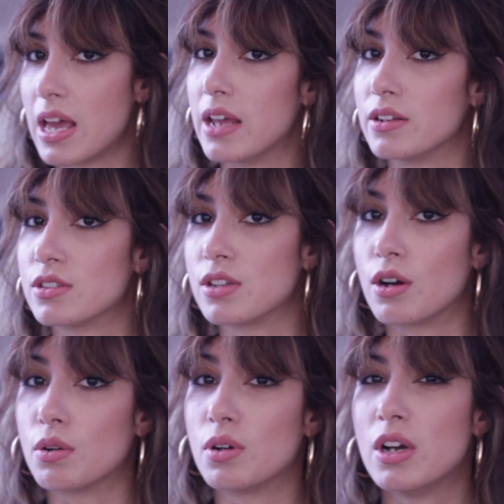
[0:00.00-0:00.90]
And
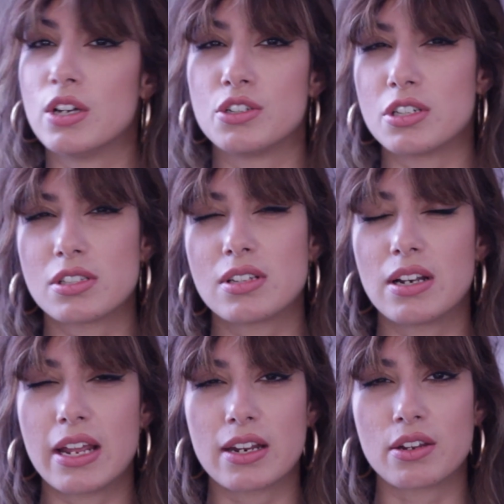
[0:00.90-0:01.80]
so just
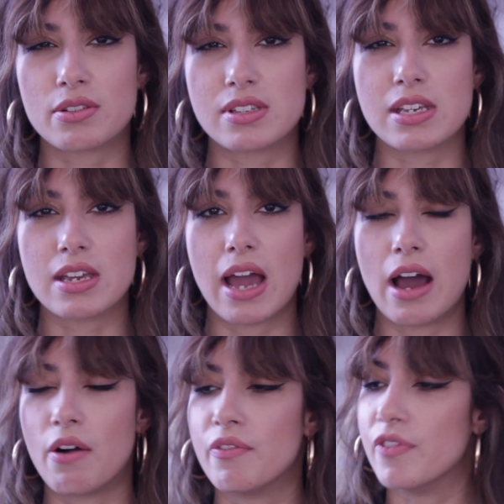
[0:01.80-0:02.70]
letting you see
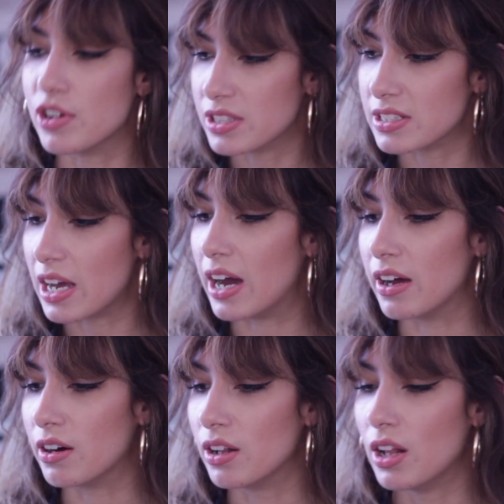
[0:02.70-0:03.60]
how
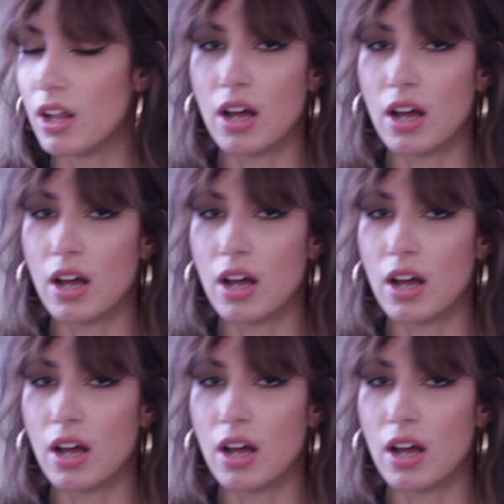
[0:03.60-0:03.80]
versatile